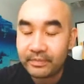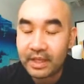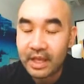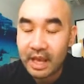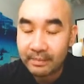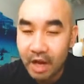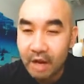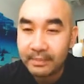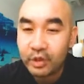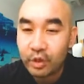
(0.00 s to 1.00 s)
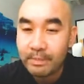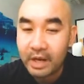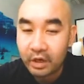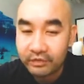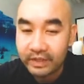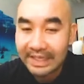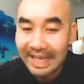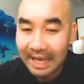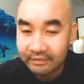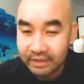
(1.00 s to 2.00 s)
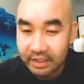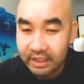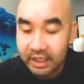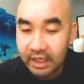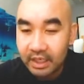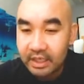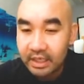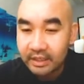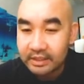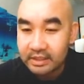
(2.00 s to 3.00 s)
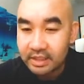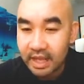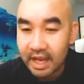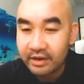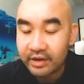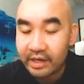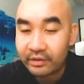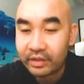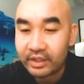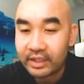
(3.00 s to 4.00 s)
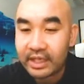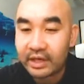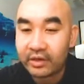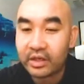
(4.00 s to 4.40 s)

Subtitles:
abdominal pelvic cavity. And this is the area that carry all